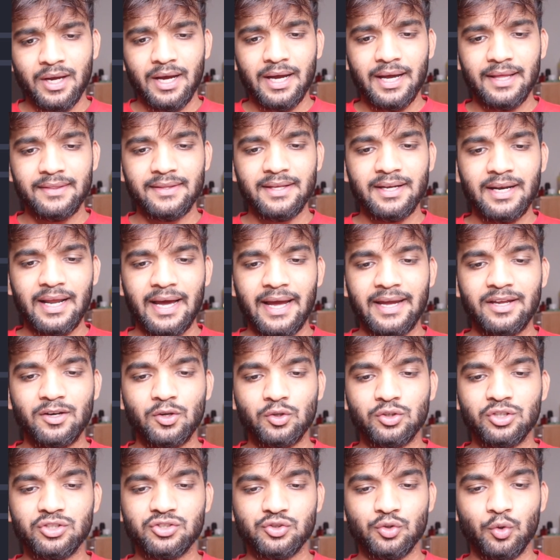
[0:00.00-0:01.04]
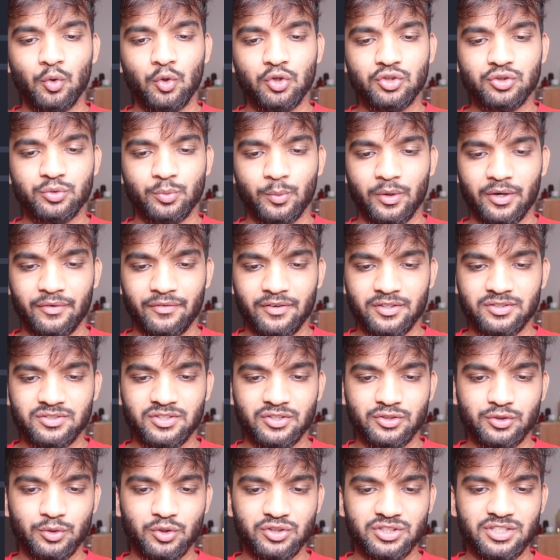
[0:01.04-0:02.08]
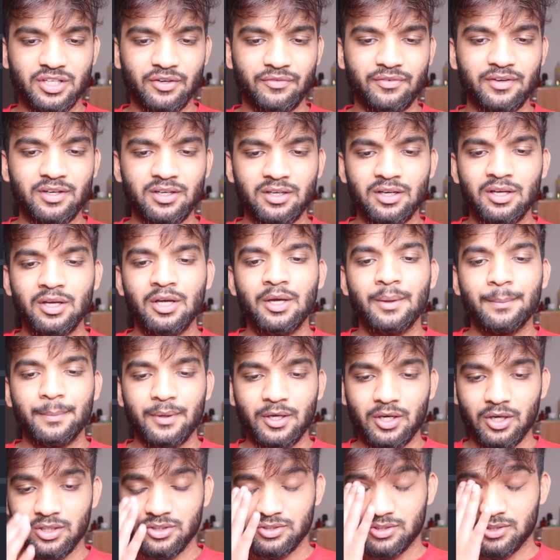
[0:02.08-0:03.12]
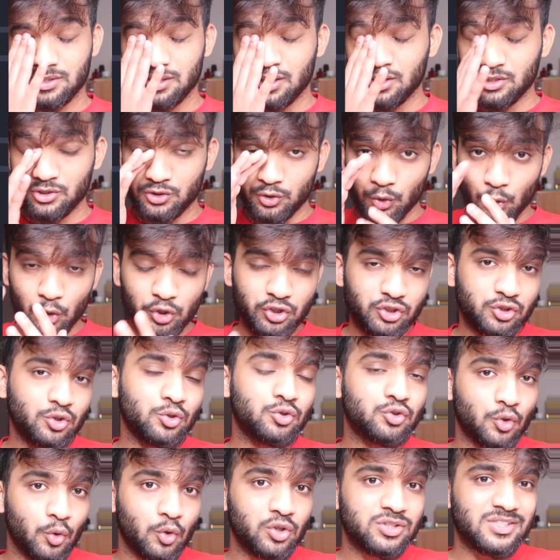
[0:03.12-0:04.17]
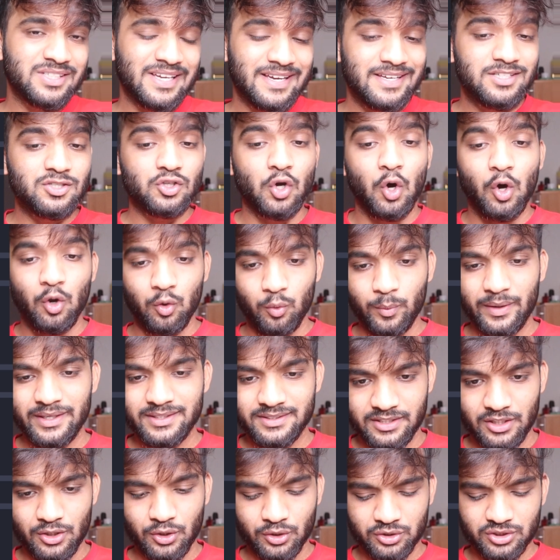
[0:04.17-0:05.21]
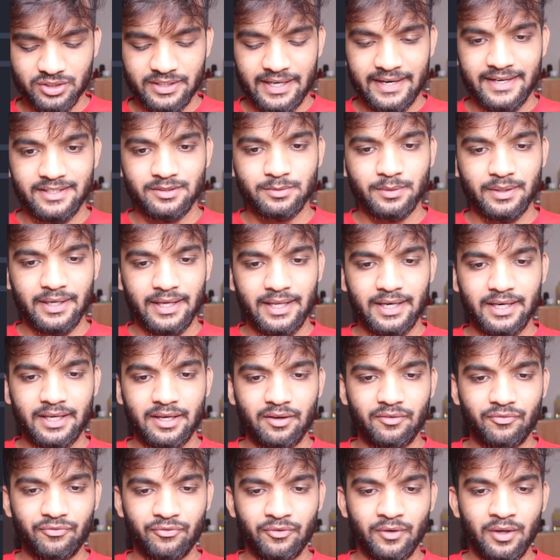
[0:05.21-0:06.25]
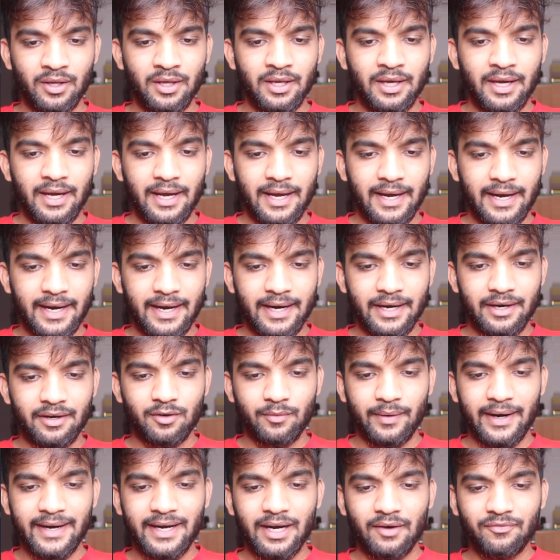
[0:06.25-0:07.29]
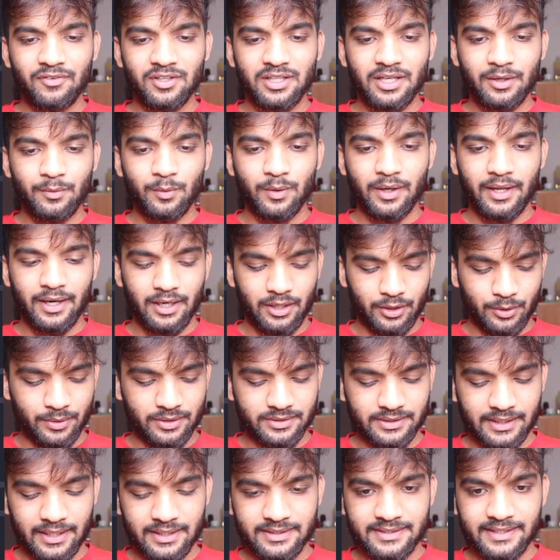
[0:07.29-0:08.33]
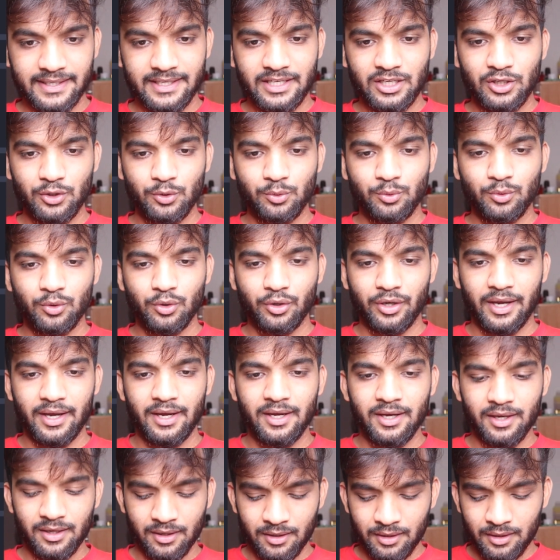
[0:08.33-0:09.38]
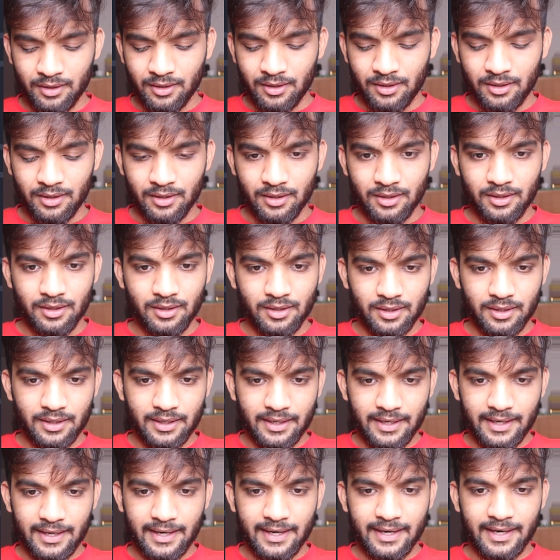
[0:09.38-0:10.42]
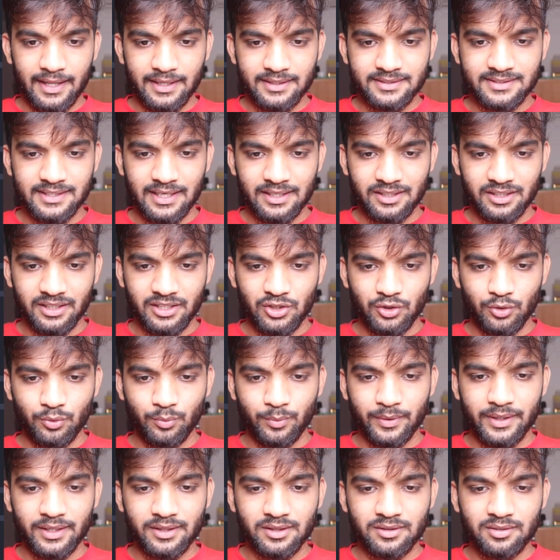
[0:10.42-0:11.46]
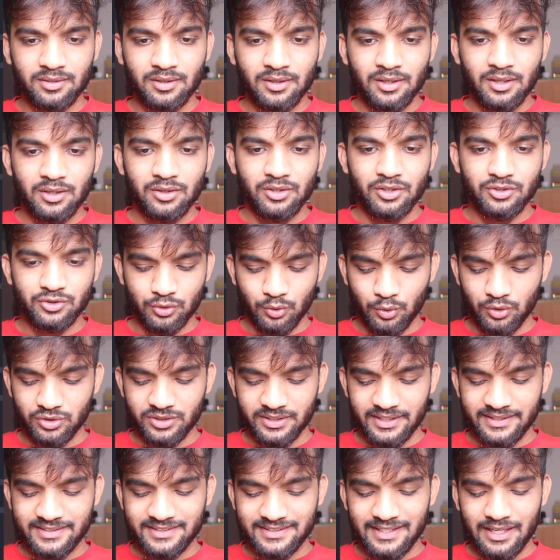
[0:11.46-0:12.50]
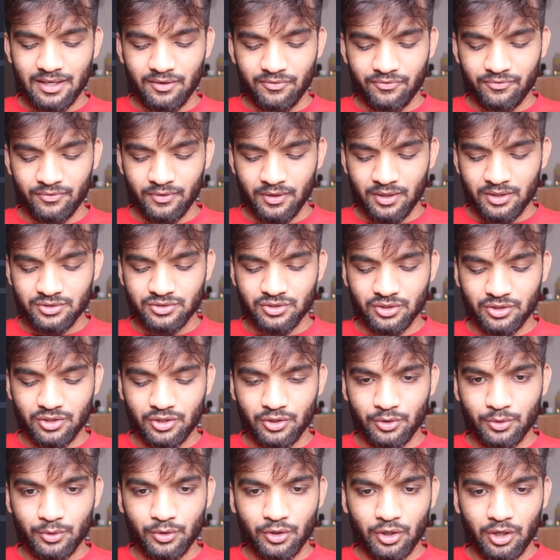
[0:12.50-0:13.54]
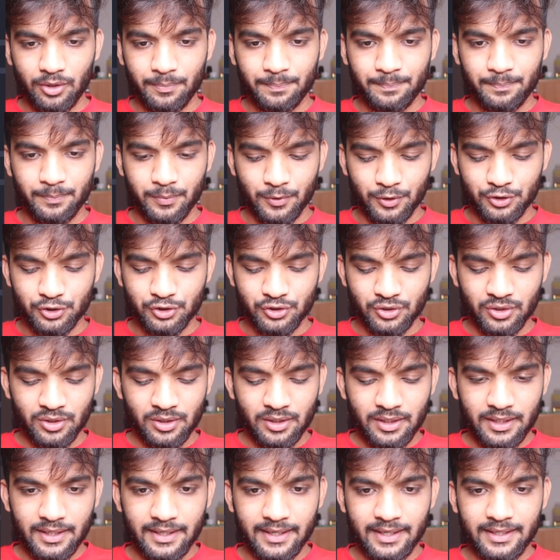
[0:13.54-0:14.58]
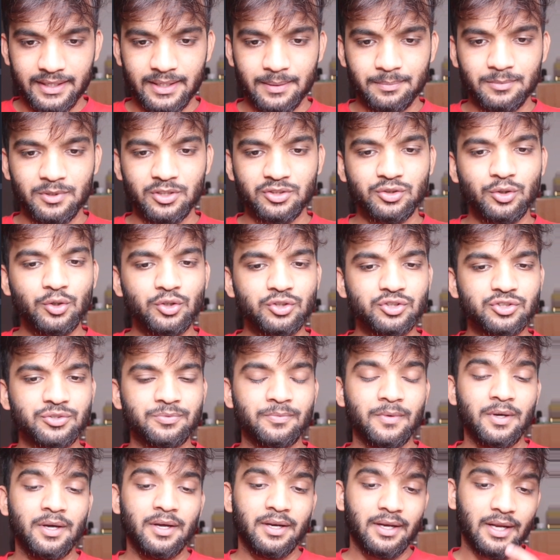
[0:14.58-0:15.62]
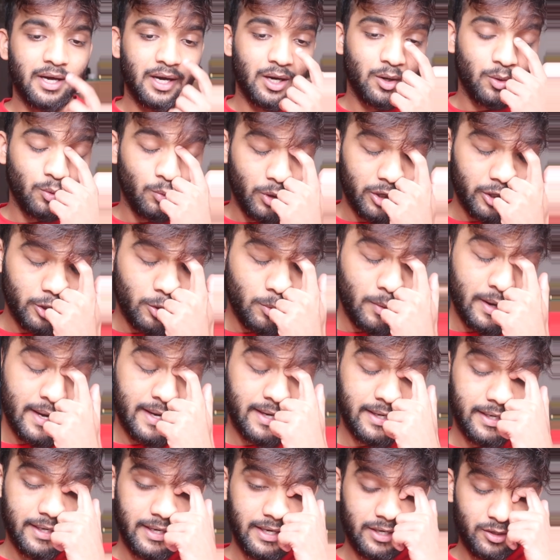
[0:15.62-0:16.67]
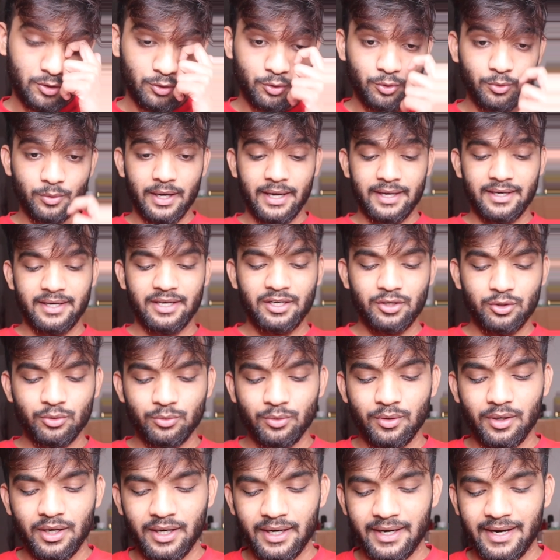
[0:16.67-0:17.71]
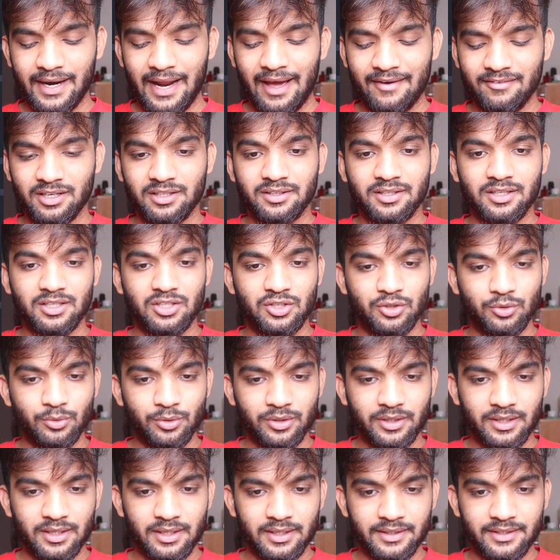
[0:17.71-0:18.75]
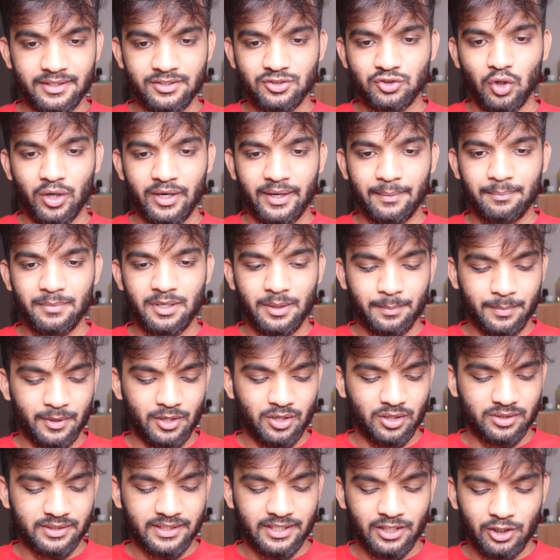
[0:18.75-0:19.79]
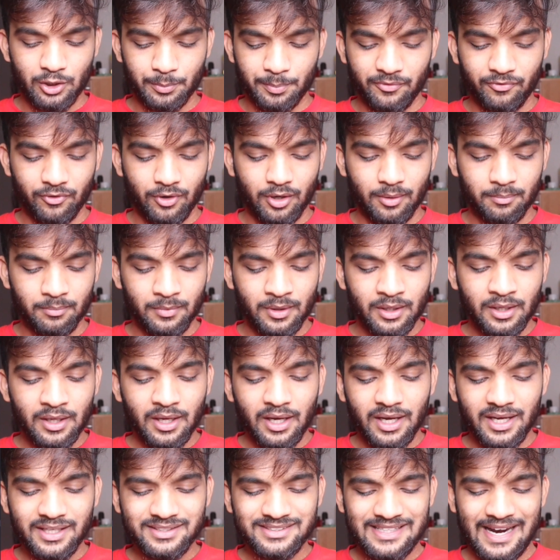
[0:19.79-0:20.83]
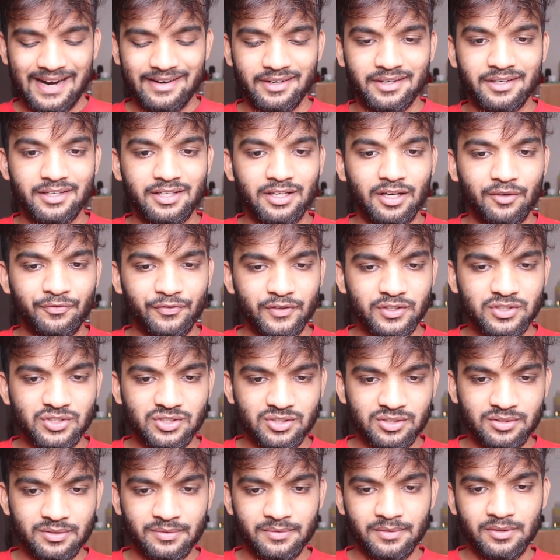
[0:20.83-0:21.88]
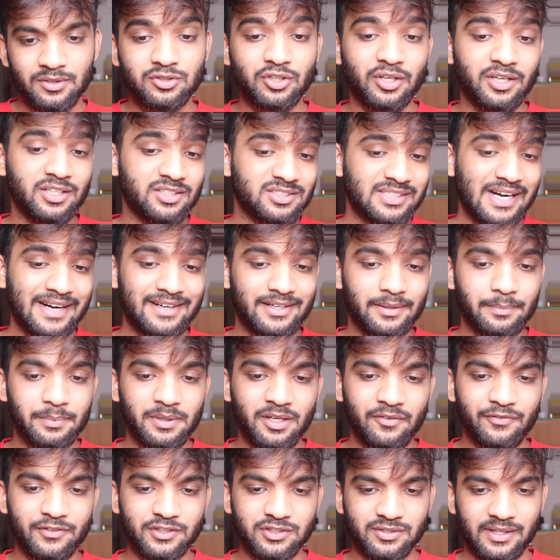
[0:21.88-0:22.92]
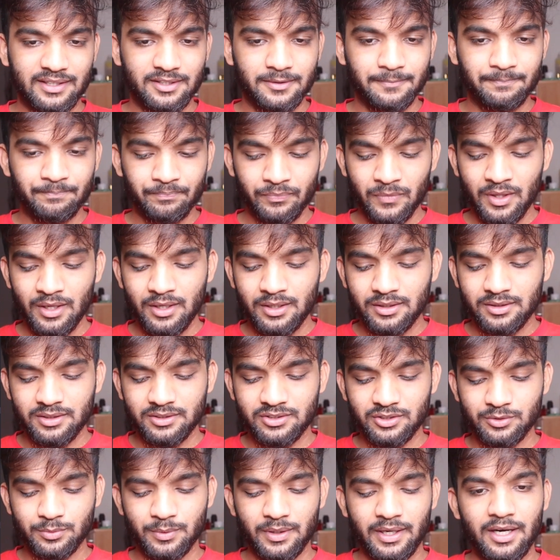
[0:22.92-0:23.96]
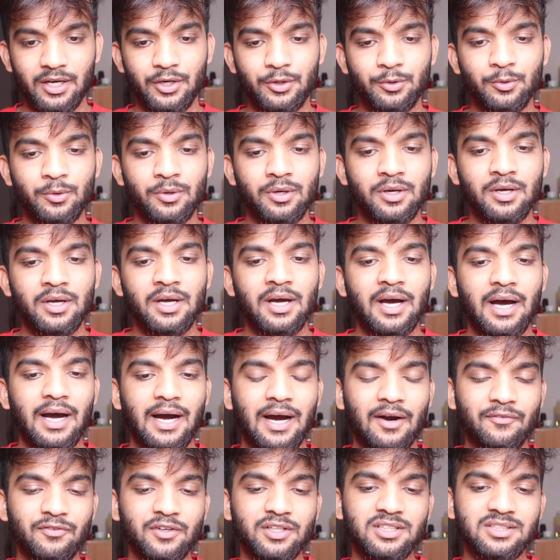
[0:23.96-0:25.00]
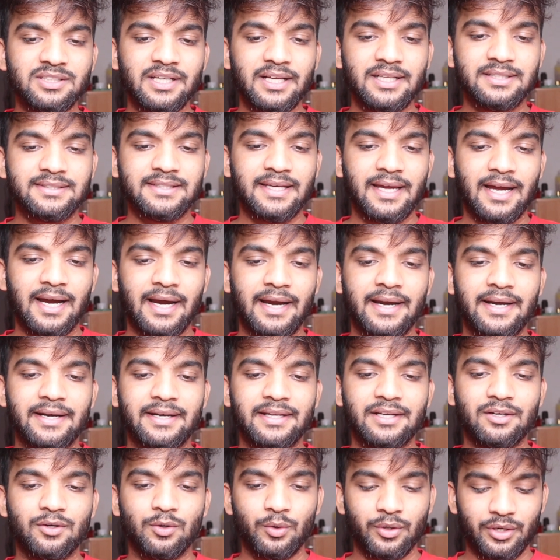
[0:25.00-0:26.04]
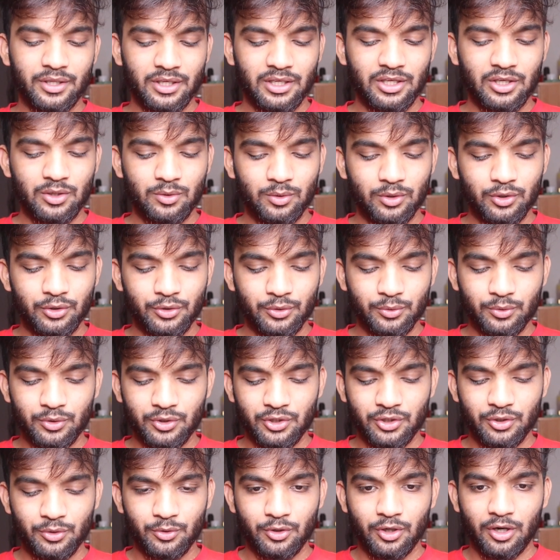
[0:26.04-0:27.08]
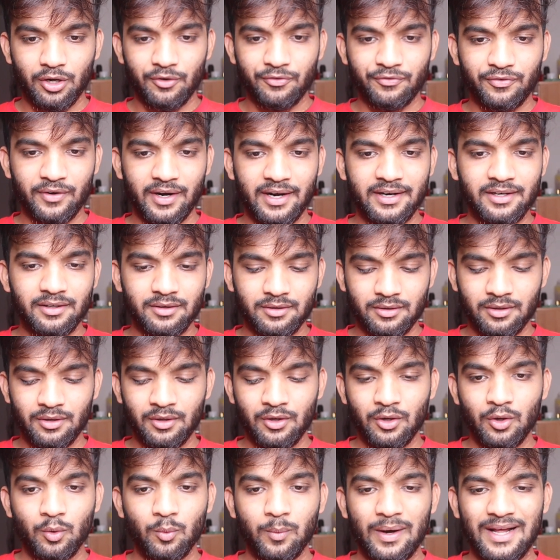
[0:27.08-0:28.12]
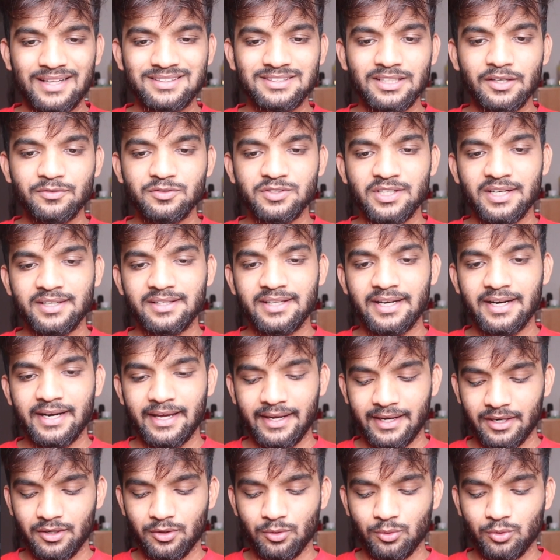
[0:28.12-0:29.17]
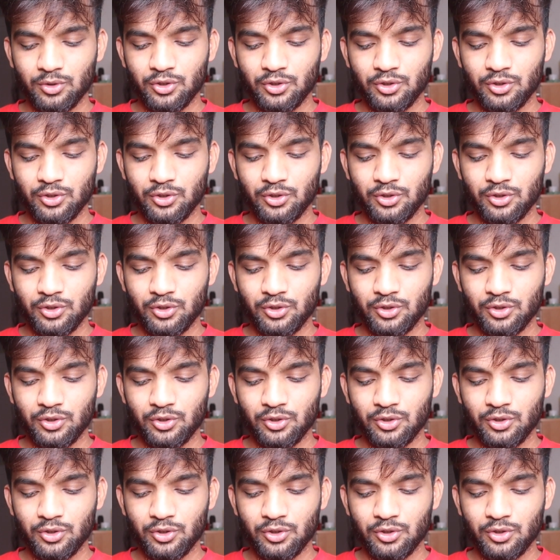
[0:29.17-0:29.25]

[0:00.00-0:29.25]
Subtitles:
and then I know the source, whatever is the source given, because source to source is always 0. So that is what I'll give. And right after that, what I'll do is I'll say q, okay, and I'll start the q with the source itself. So q dot push, I'll keep the source. Now what do I need to do? I need to travel in the queue till it is not empty, because I need to perform a standard DFS, sorry, standard BFS rather. This is what I'll do. After this, I'll say int node equal to q.front. Once I've said that, I can do